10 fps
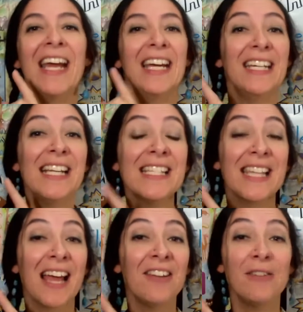And
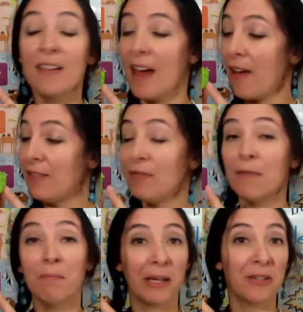inside, you have
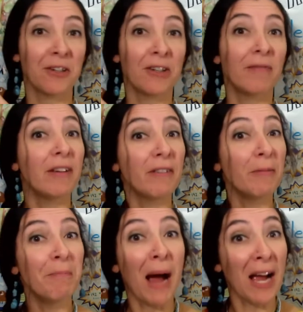different pictures of
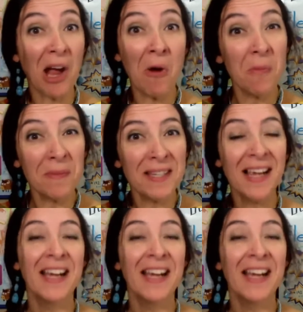different biomes.